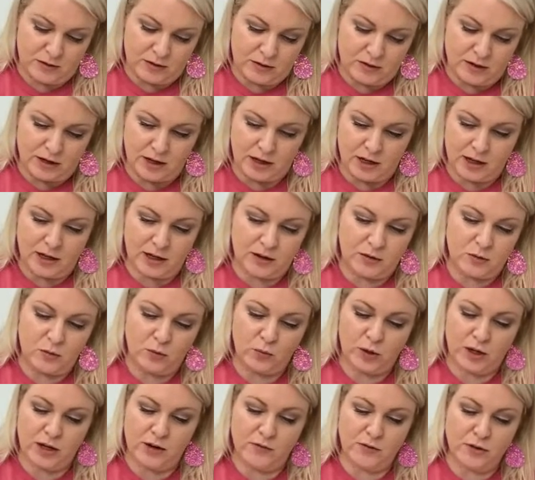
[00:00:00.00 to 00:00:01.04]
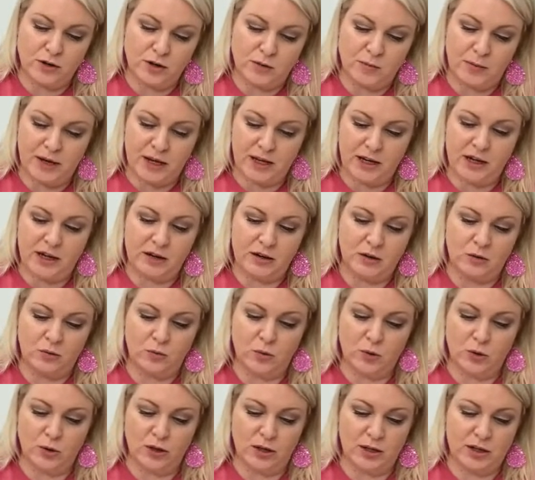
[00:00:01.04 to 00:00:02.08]
And whenever you're painting on
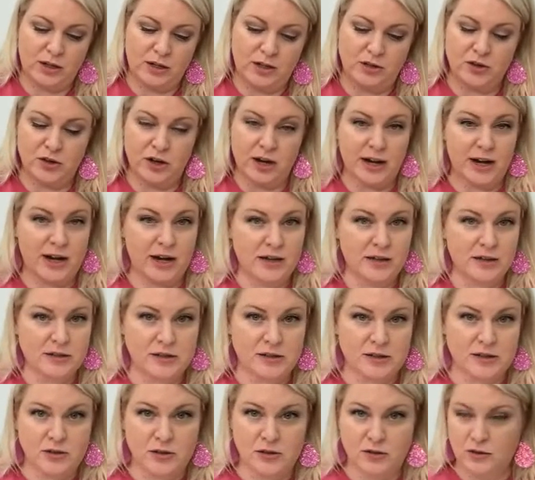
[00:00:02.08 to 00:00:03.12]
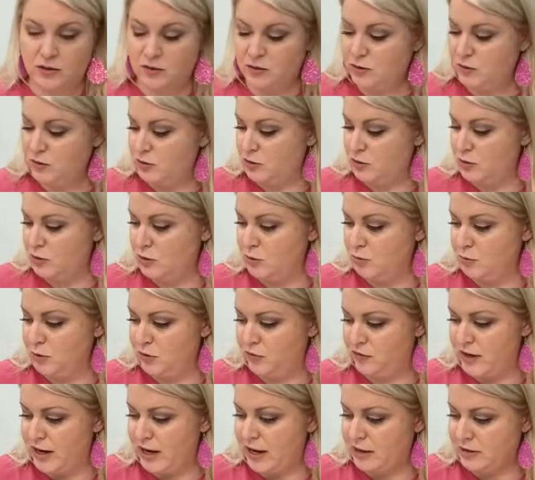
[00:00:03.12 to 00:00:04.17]
wood, it dries super
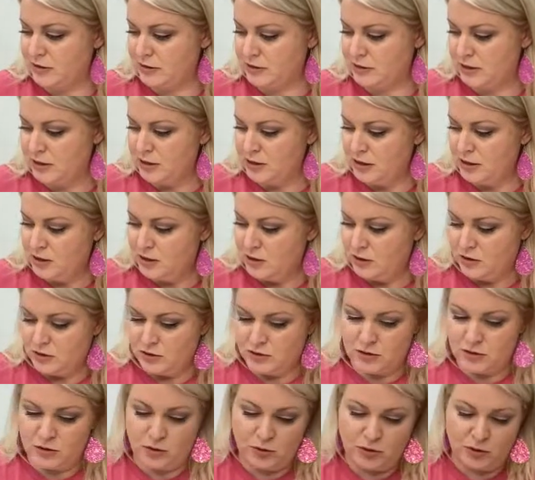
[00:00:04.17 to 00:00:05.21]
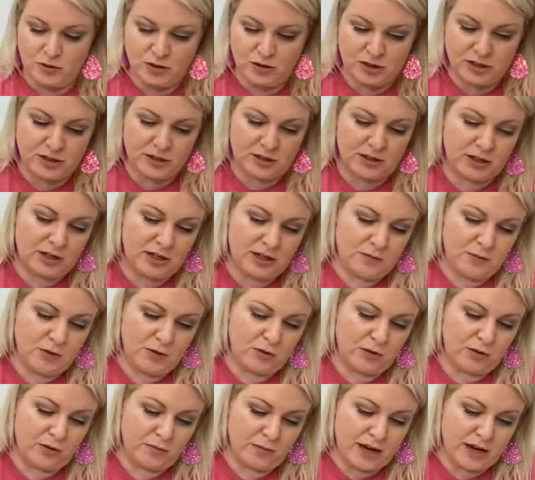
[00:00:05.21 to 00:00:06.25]
fast. So you're just going to keep
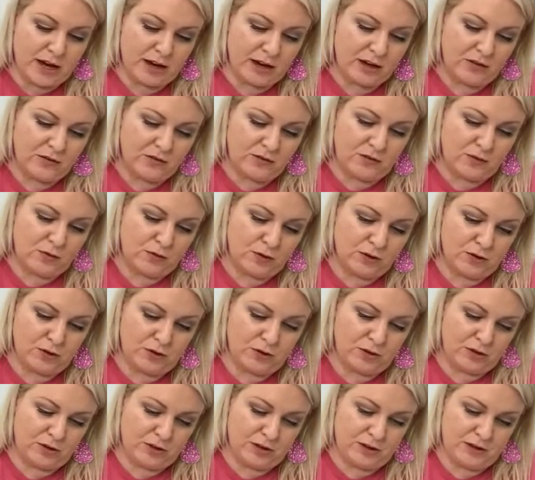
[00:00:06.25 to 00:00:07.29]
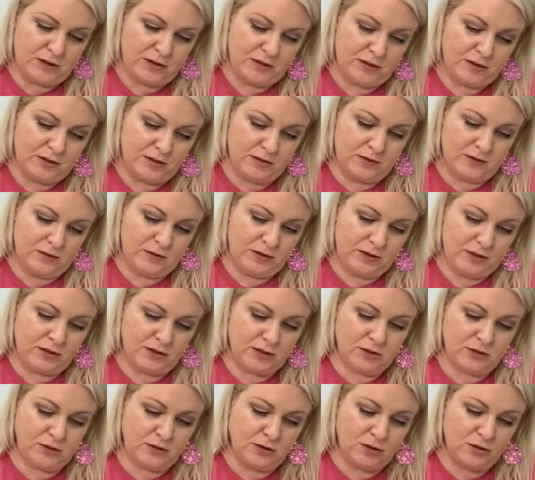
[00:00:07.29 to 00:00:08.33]
going back and forth
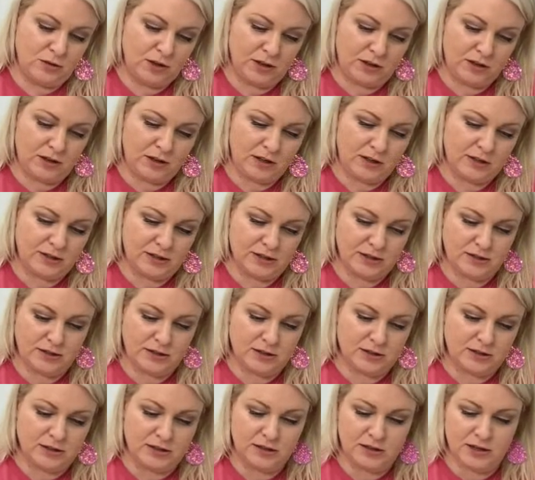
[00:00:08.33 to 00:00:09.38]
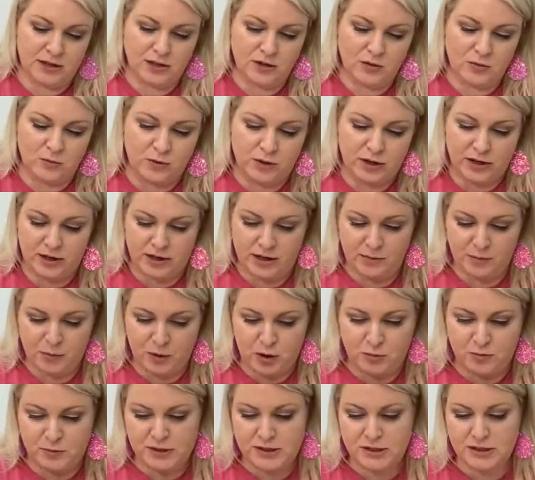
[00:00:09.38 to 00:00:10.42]
until you get the consistency that you want. I
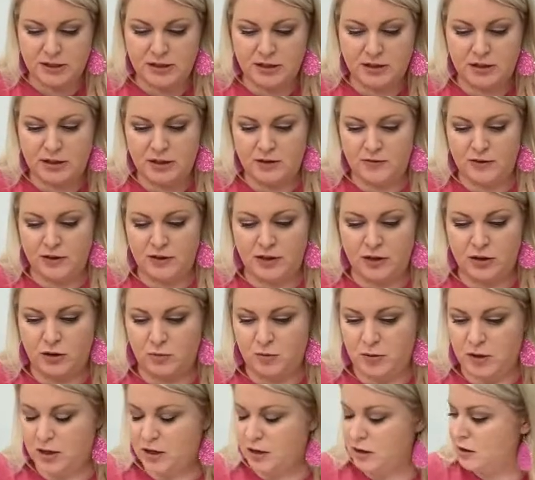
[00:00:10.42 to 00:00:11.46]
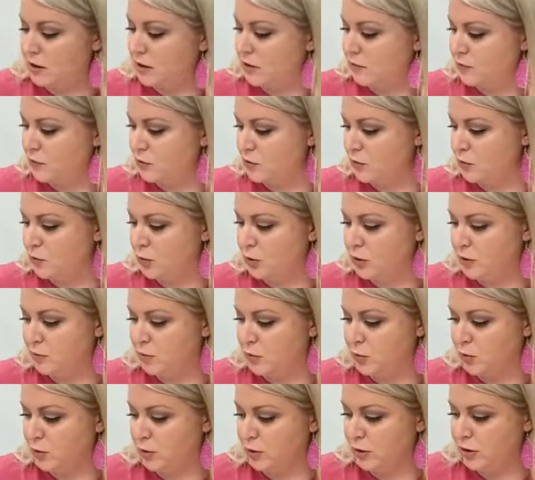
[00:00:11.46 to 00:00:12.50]
purposely leave a little bit of the wood
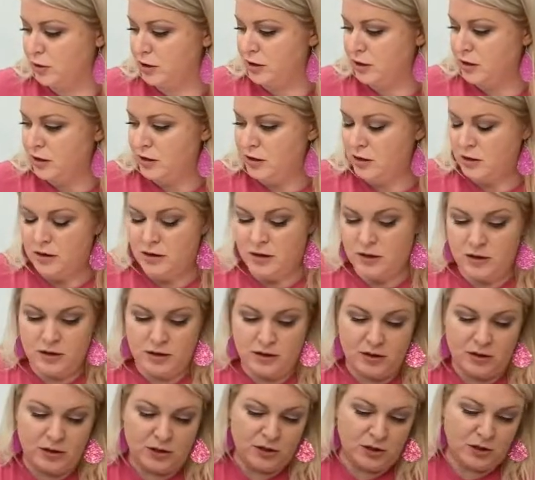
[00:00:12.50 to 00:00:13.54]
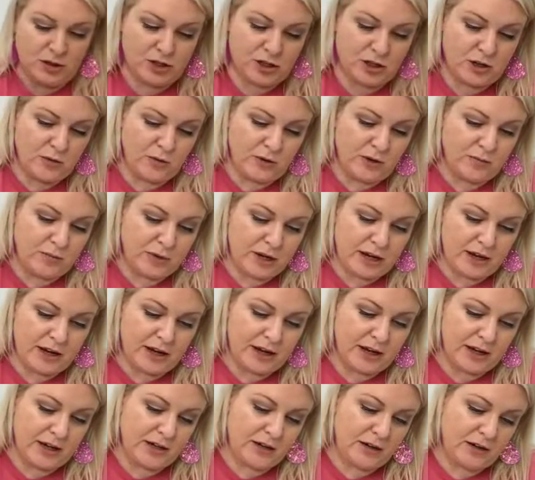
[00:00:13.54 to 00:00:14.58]
board showing
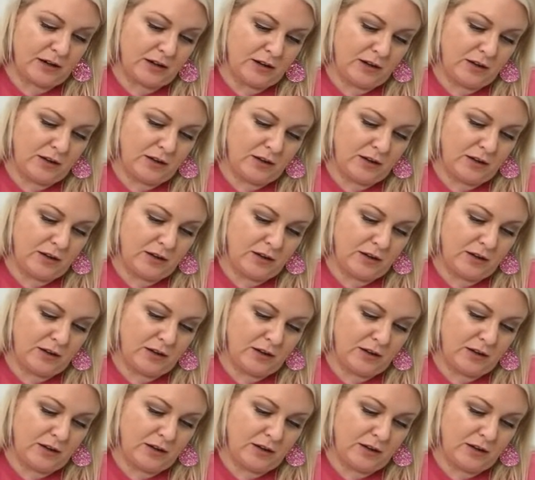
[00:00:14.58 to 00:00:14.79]
behind.